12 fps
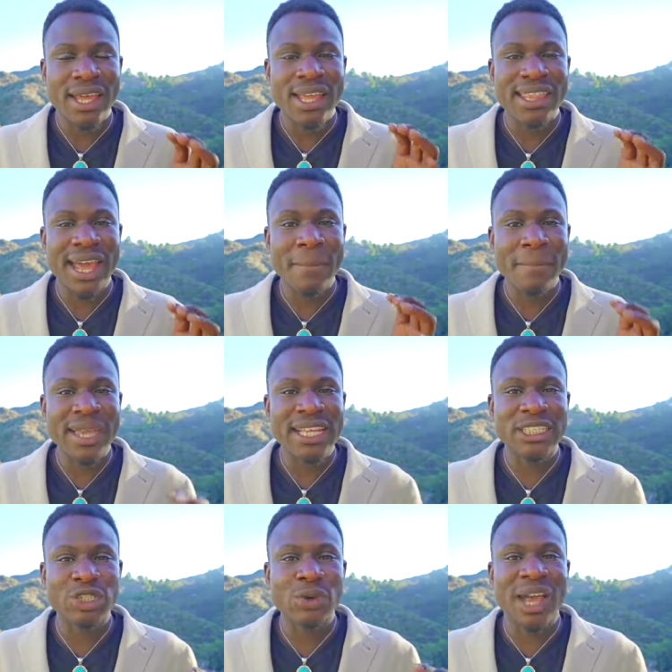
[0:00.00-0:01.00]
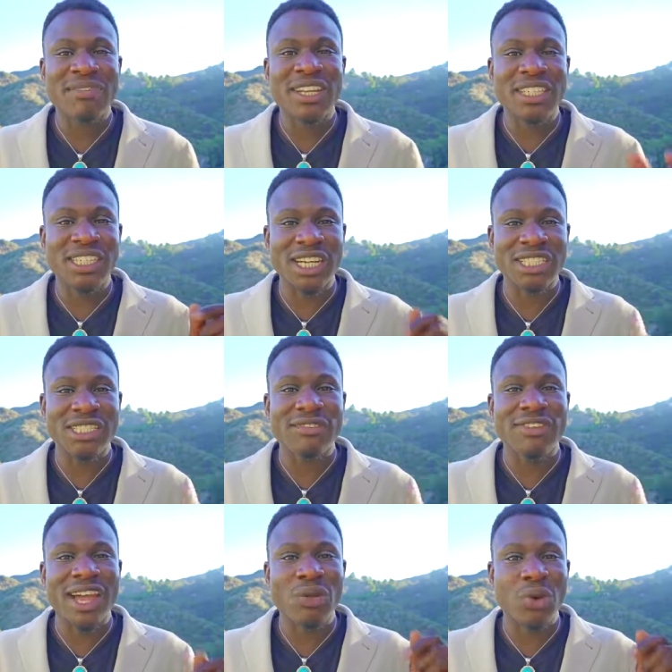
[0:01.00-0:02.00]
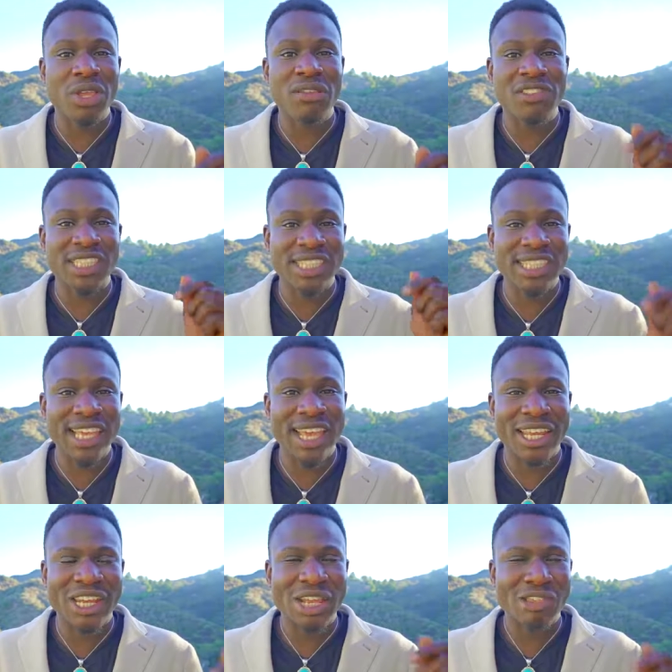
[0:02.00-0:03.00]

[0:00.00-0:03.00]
And that means you have to justify what you've just said